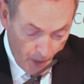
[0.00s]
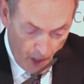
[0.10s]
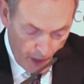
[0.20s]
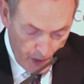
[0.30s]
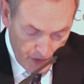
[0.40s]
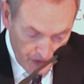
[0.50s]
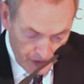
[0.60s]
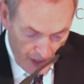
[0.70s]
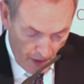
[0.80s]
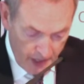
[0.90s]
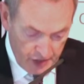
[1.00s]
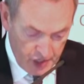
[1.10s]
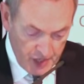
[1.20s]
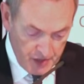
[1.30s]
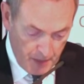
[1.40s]
could be argued that the terror
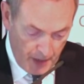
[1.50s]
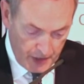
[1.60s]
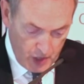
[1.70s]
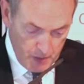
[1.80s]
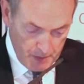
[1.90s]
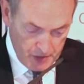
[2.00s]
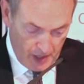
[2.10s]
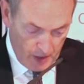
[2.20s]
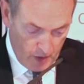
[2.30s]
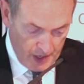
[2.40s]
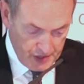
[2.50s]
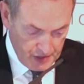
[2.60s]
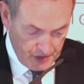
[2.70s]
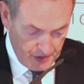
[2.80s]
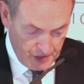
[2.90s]
engendered by the Cuban Missile
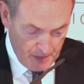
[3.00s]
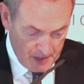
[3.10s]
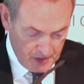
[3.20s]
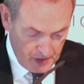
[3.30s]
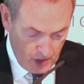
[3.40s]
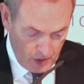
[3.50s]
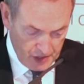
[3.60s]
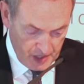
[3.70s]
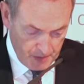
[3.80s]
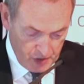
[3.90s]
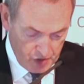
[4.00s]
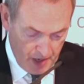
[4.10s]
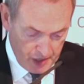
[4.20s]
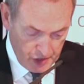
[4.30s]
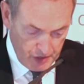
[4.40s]
Crisis cemented the concept and
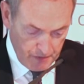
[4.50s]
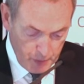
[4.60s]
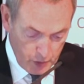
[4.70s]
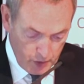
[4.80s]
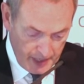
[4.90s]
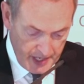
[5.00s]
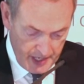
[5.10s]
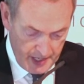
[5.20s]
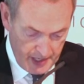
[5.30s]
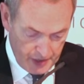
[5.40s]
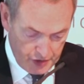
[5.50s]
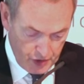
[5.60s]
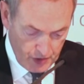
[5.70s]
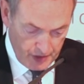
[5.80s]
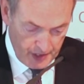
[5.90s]
strategy of mutually
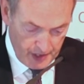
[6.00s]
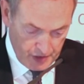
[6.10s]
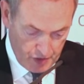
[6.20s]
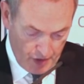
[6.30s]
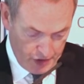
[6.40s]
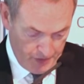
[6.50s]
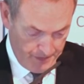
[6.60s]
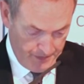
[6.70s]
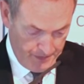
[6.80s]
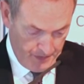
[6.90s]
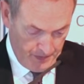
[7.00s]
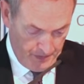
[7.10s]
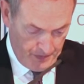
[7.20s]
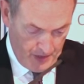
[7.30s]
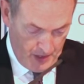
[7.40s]
assured destruction.
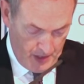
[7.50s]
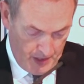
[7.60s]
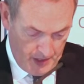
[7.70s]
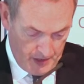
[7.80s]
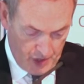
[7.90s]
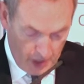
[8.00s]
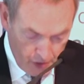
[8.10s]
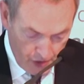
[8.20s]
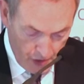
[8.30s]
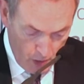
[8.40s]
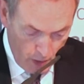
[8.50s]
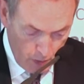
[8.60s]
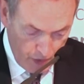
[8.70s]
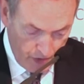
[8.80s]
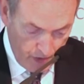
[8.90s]
This argues that no
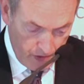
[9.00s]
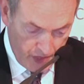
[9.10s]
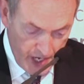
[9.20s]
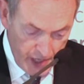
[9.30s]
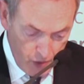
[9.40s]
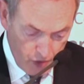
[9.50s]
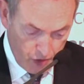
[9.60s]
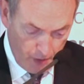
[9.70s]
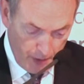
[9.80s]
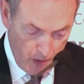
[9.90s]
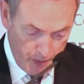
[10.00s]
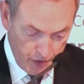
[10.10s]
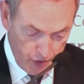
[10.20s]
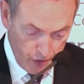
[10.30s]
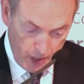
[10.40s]
one would dare use atomic
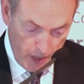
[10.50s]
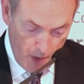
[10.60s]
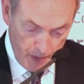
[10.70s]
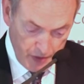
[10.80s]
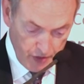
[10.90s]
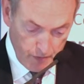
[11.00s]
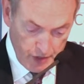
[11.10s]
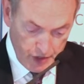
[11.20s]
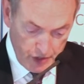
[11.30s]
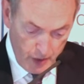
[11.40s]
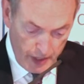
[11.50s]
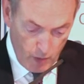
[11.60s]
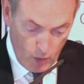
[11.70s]
weapons or nuclear weapons and risk nuclear